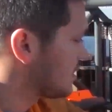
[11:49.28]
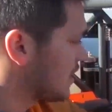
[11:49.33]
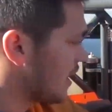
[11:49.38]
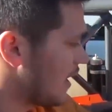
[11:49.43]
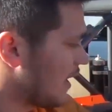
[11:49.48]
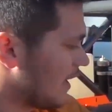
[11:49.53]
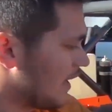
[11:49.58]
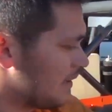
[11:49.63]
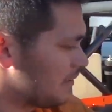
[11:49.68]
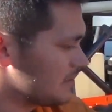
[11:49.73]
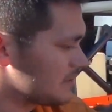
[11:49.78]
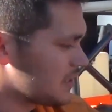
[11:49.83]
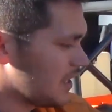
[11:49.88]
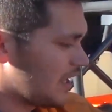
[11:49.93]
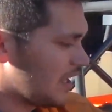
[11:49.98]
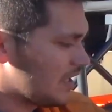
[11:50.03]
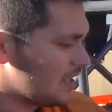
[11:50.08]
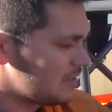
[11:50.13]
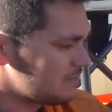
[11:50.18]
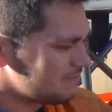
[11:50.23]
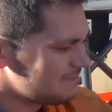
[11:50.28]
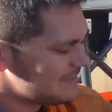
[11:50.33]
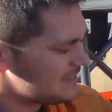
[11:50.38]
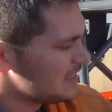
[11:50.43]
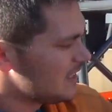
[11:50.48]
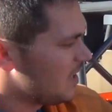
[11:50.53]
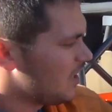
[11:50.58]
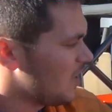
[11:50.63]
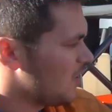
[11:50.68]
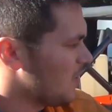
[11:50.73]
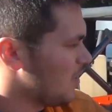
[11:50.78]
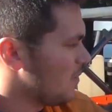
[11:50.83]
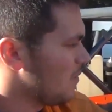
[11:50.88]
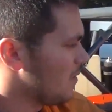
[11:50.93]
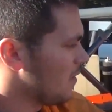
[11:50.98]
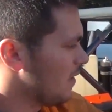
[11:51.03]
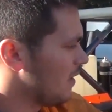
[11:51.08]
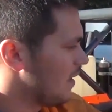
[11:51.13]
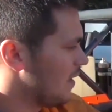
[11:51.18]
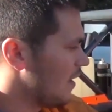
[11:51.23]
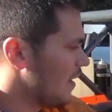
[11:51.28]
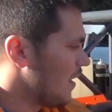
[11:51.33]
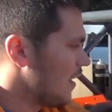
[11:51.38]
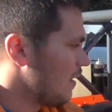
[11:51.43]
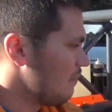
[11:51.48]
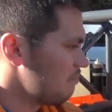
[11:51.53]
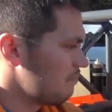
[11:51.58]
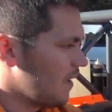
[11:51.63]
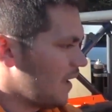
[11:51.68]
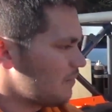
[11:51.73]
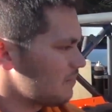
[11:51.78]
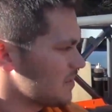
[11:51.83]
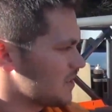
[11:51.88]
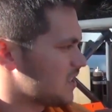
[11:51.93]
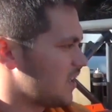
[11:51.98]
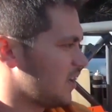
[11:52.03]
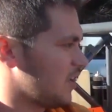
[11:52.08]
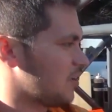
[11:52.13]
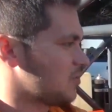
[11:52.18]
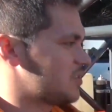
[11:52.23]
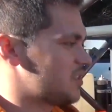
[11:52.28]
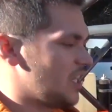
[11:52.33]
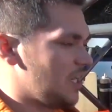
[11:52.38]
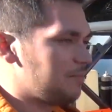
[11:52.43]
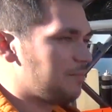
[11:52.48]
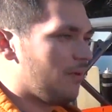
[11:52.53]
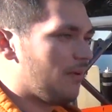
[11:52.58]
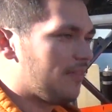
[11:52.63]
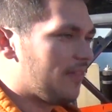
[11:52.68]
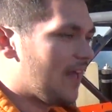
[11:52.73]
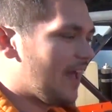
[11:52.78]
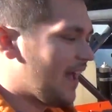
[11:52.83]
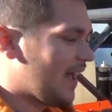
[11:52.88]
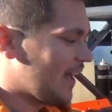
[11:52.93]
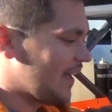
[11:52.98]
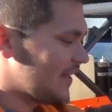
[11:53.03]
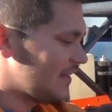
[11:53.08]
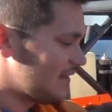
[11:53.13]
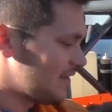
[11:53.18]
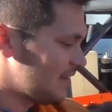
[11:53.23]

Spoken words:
that I was like, oh, I'm just gonna go cheap on that.